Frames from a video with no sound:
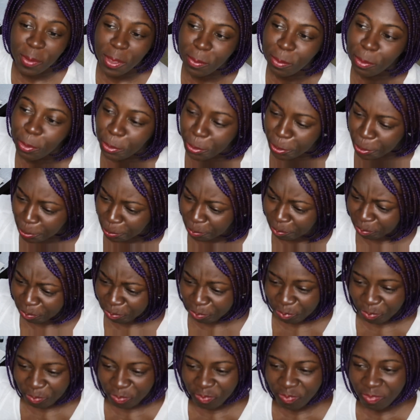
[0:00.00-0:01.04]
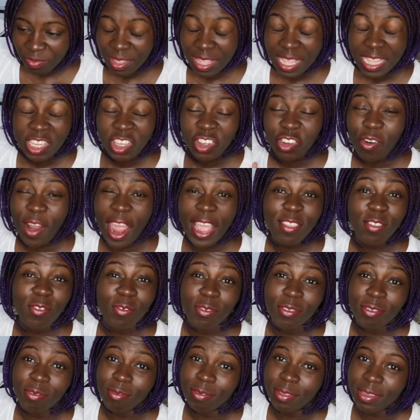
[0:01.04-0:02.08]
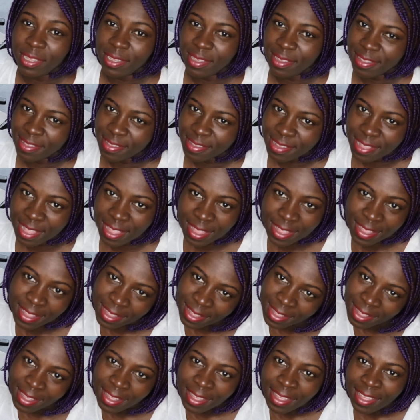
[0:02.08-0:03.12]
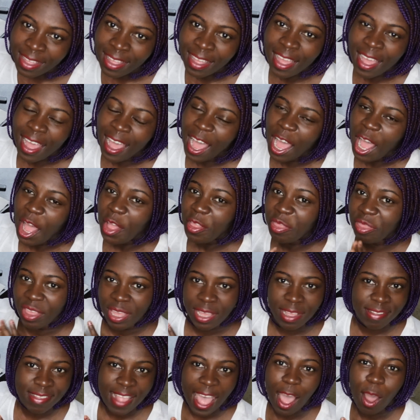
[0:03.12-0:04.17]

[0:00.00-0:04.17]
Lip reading: people try to do these things at